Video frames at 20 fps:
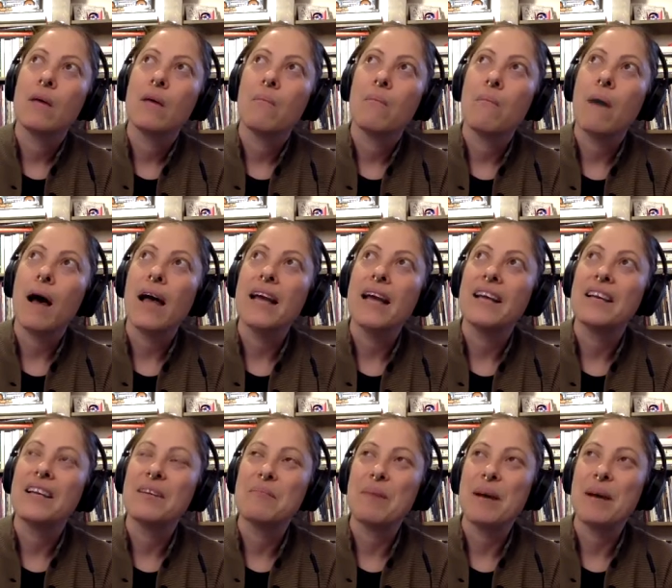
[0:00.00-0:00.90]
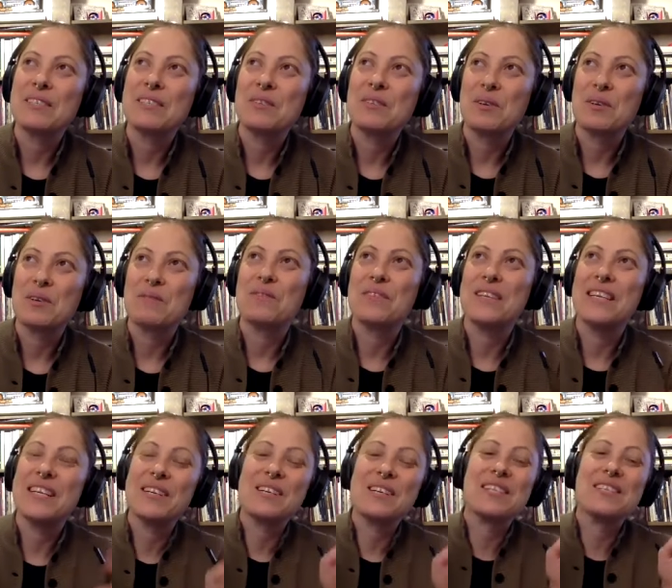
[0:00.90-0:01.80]
my my sort of
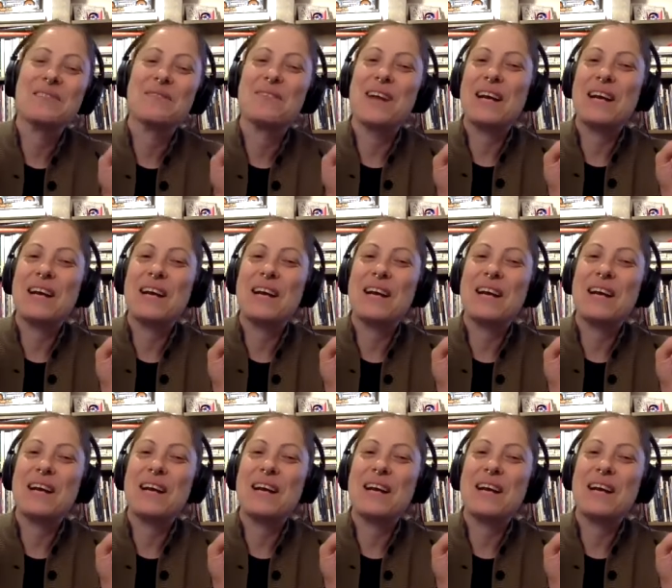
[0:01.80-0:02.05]
years of